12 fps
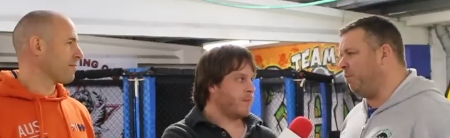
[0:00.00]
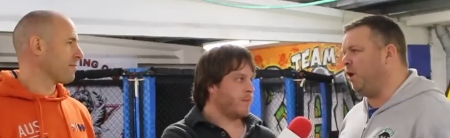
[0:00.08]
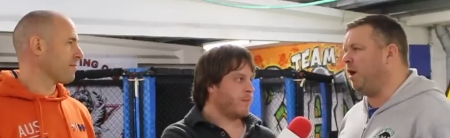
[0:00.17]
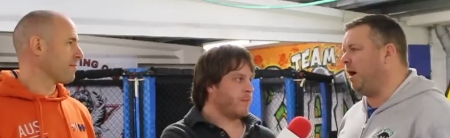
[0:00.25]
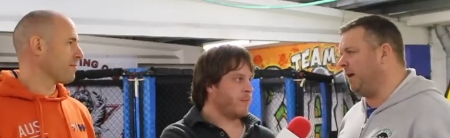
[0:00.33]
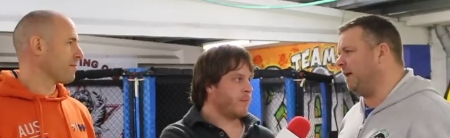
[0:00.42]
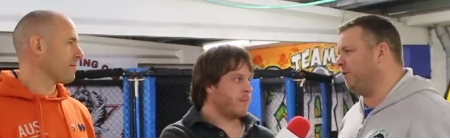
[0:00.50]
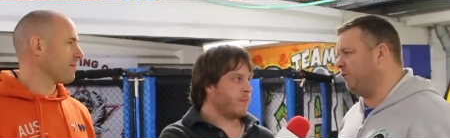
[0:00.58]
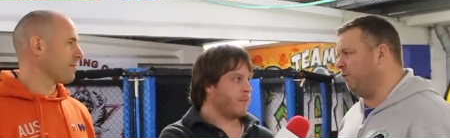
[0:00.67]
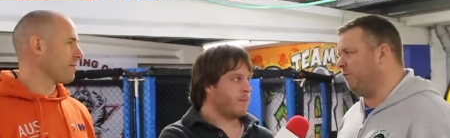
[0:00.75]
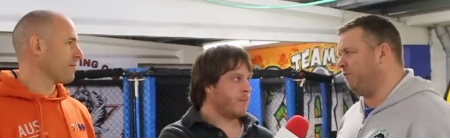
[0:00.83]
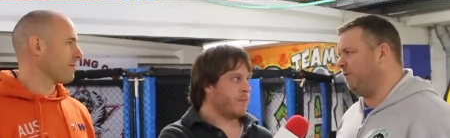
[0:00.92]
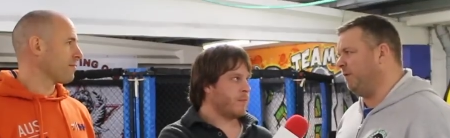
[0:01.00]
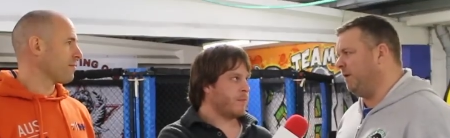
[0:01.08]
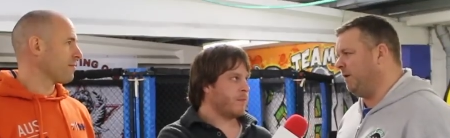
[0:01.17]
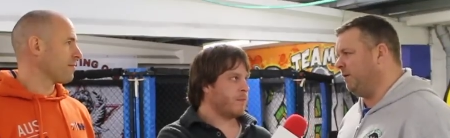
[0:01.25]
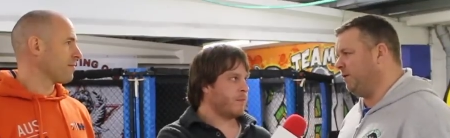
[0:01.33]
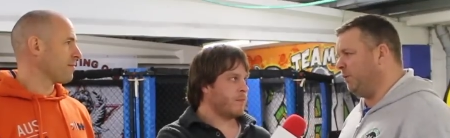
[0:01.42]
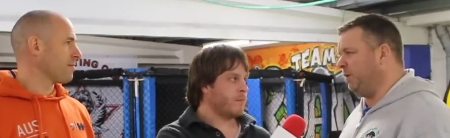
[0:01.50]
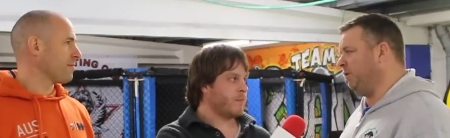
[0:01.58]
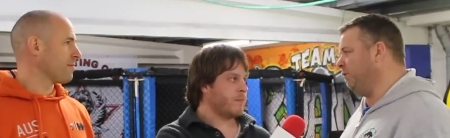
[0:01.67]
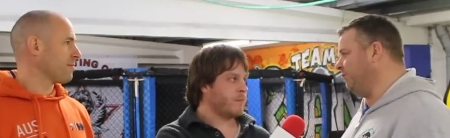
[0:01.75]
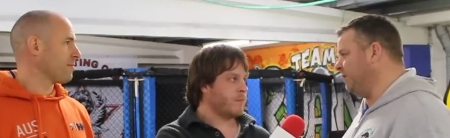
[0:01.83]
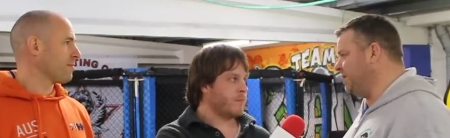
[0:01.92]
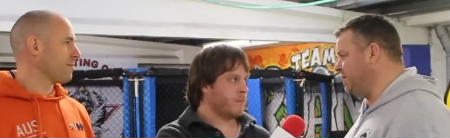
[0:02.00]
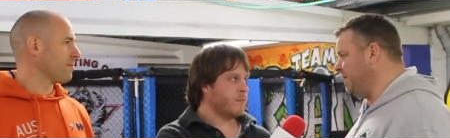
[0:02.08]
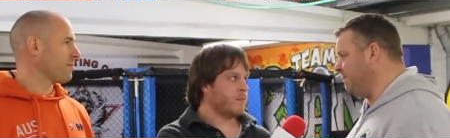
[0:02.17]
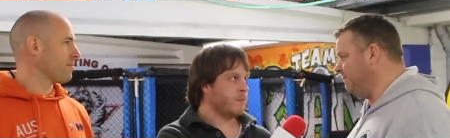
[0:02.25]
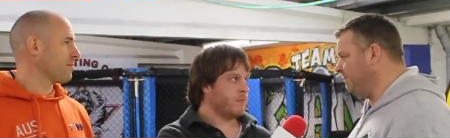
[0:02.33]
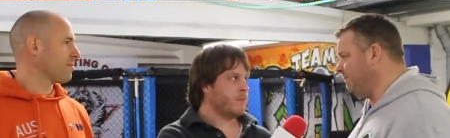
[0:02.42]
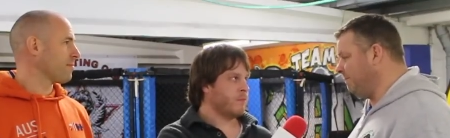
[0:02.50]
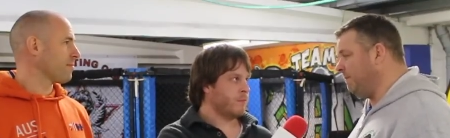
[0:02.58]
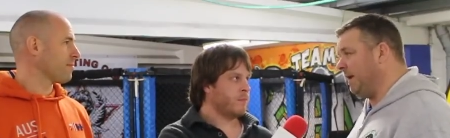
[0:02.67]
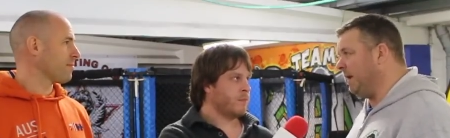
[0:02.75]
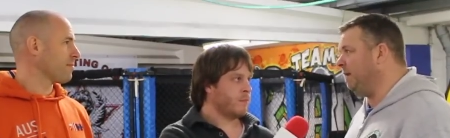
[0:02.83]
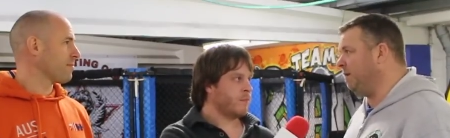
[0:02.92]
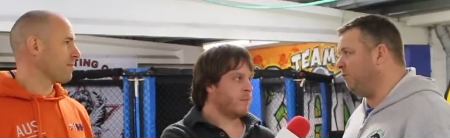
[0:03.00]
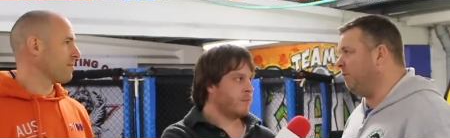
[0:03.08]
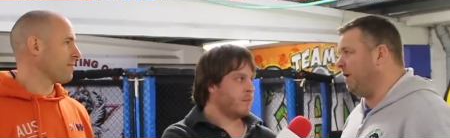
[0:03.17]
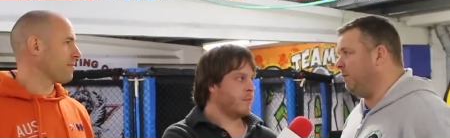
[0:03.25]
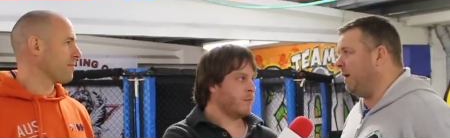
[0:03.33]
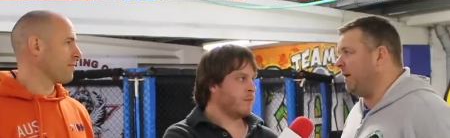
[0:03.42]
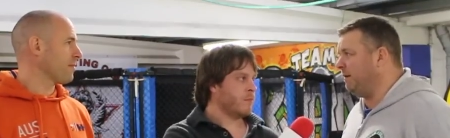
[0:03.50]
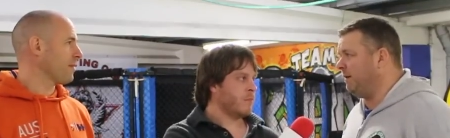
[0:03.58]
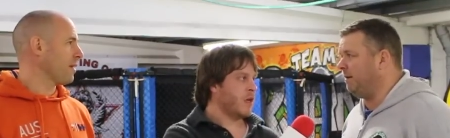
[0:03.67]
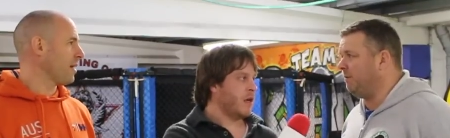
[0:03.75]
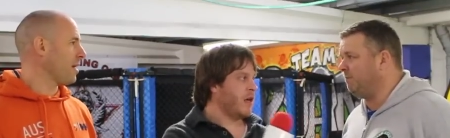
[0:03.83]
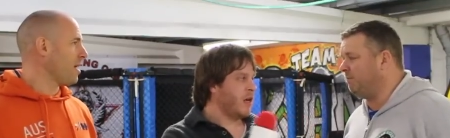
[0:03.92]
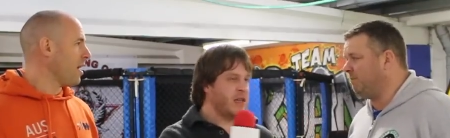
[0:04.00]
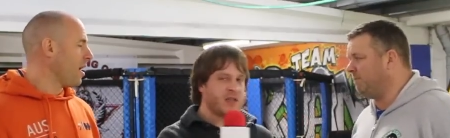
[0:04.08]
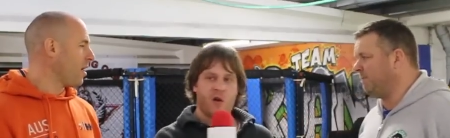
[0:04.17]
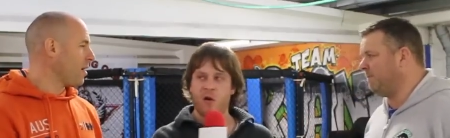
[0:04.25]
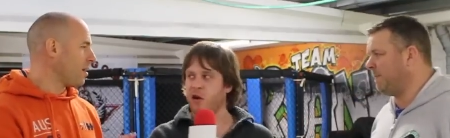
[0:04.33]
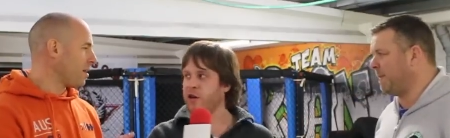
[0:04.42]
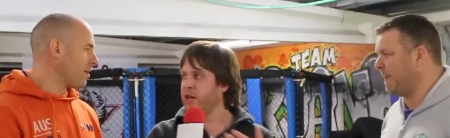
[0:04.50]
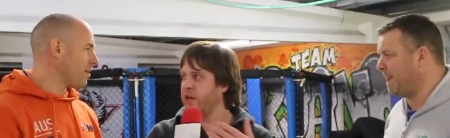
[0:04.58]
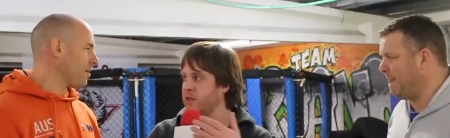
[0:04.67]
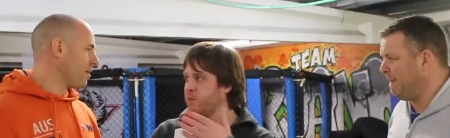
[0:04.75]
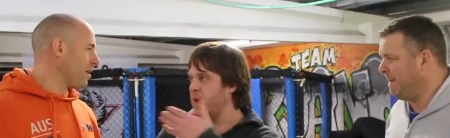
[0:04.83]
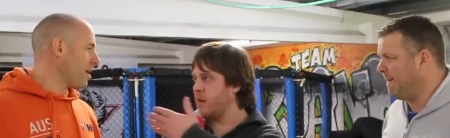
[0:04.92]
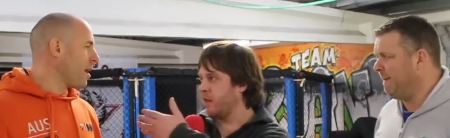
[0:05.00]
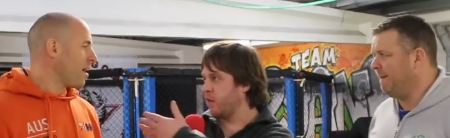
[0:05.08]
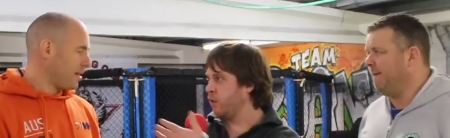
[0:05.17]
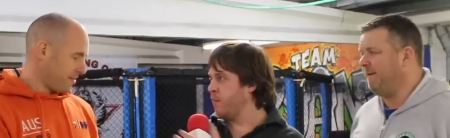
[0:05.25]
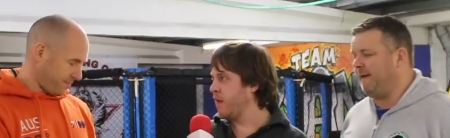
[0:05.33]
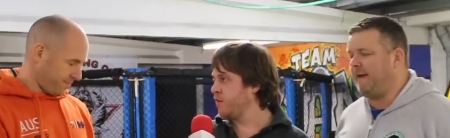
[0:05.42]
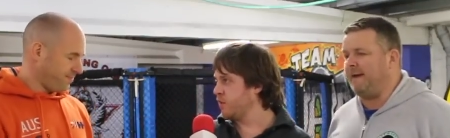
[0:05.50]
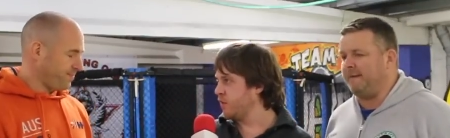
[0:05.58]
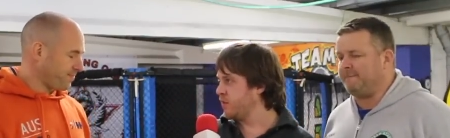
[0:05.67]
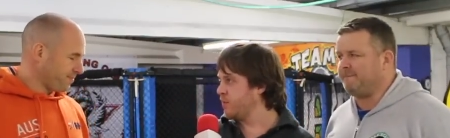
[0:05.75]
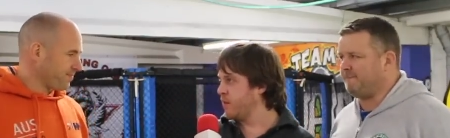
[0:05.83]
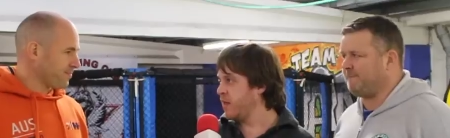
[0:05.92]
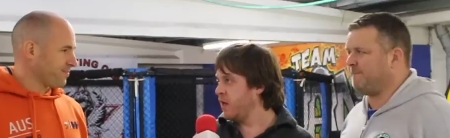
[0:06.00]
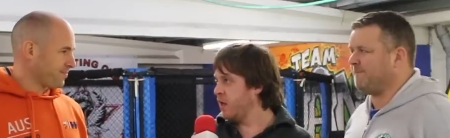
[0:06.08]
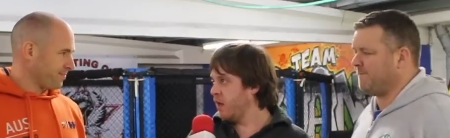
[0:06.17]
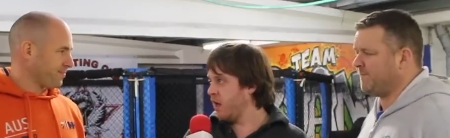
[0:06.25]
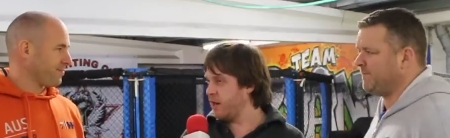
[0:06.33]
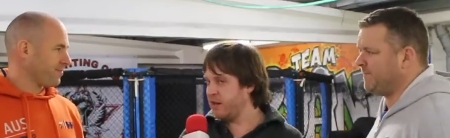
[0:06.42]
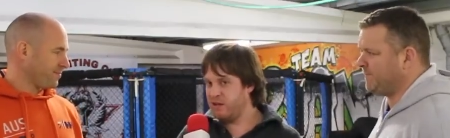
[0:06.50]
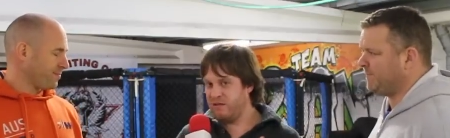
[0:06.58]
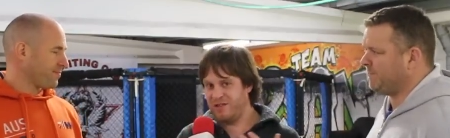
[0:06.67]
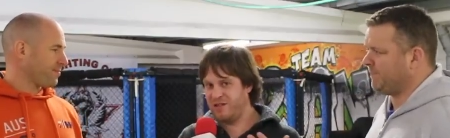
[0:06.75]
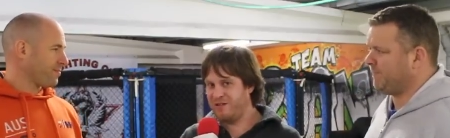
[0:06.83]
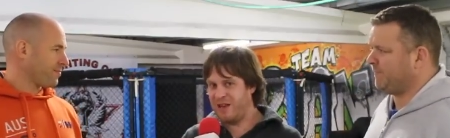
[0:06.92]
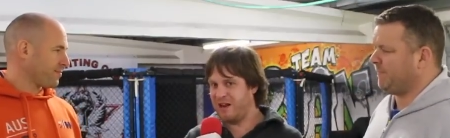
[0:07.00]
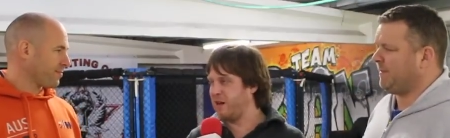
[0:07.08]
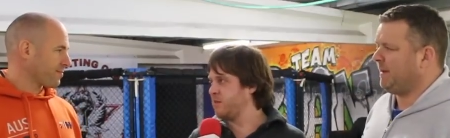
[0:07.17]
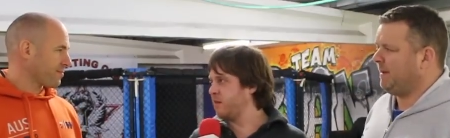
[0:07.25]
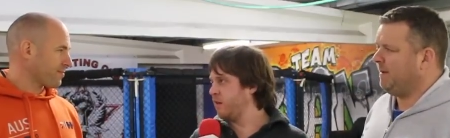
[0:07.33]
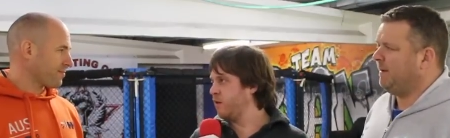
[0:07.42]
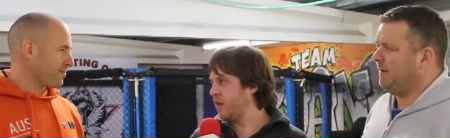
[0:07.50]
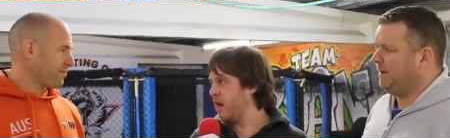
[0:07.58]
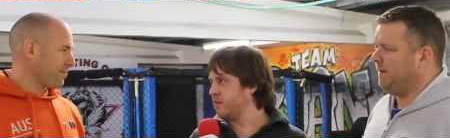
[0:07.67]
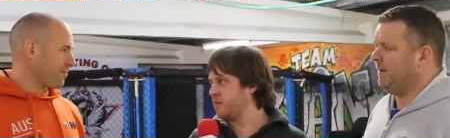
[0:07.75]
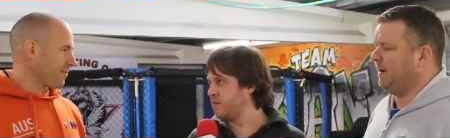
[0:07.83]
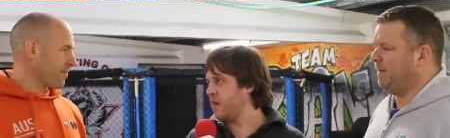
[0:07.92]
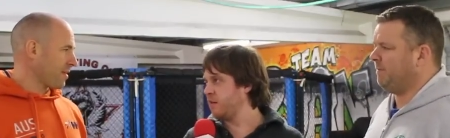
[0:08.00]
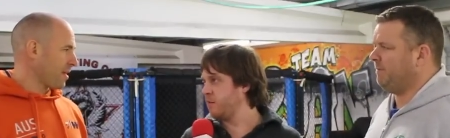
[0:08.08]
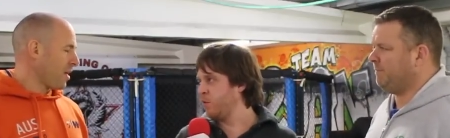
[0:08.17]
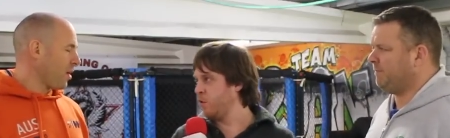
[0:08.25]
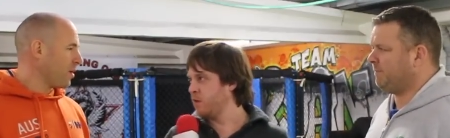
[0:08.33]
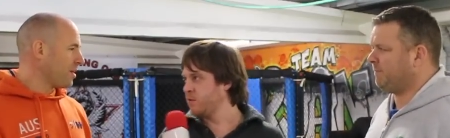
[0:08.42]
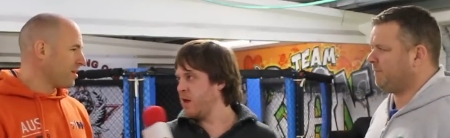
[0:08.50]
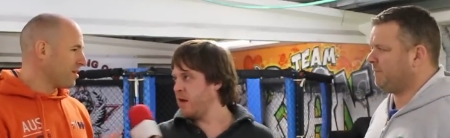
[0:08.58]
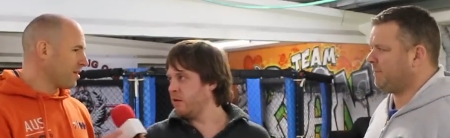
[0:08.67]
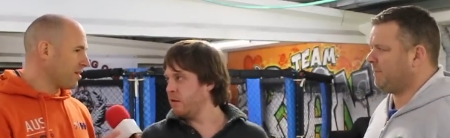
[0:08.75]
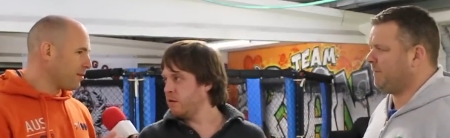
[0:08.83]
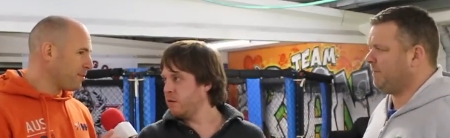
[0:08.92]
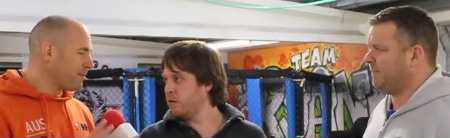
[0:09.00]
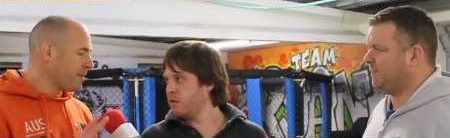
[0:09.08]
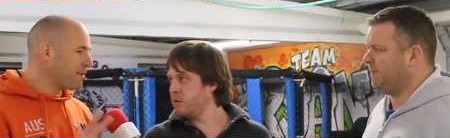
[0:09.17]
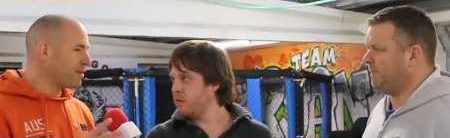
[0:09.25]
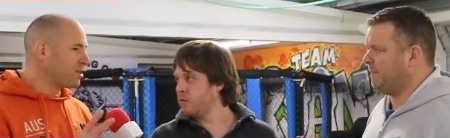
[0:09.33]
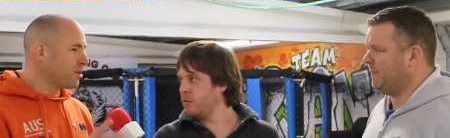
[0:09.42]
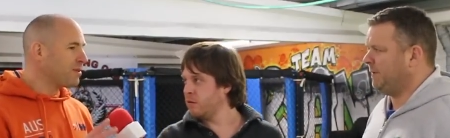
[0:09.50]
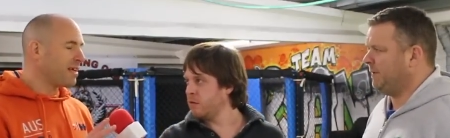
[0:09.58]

Speaker 1: by all that stuff, do what he does in the gym. Mm he'll do really well. You know,
Speaker 2: he's cornered Neil as well. I think you mentioned yeah. it to me, and that has to, you know, that has to stand to Paul as well.
Speaker 3: There'd be maybe two